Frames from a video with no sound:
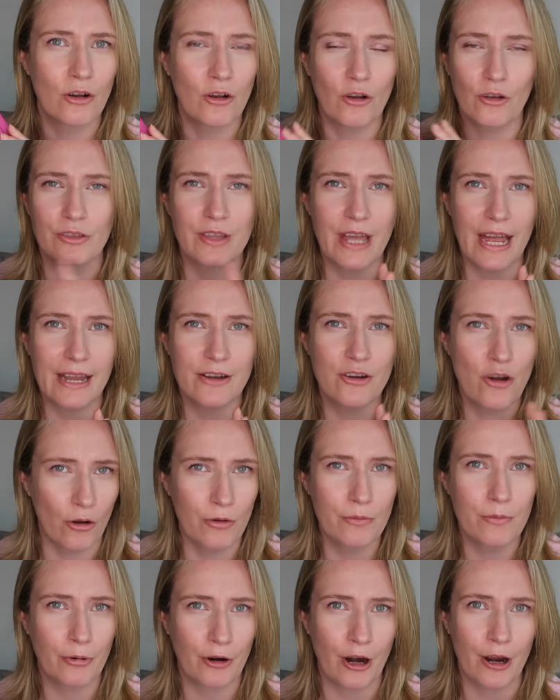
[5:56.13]
on their
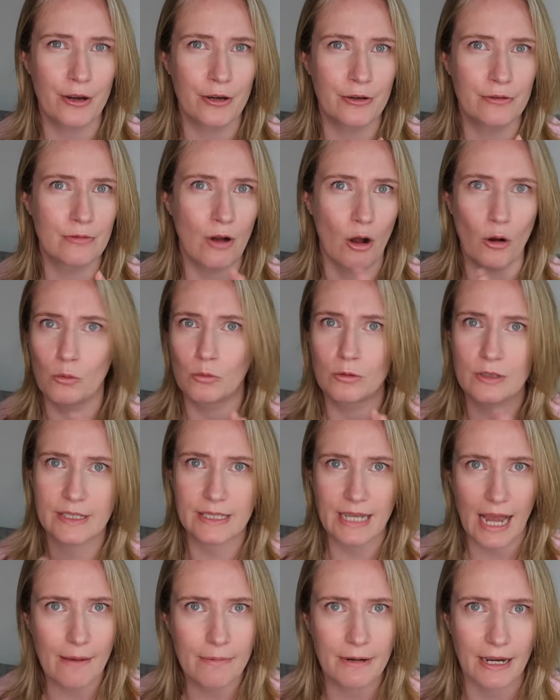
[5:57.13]
non-Pro old
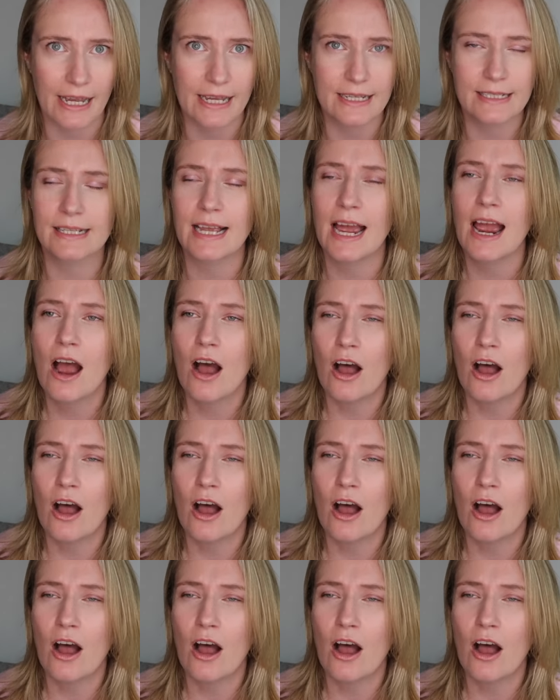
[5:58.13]
tablets.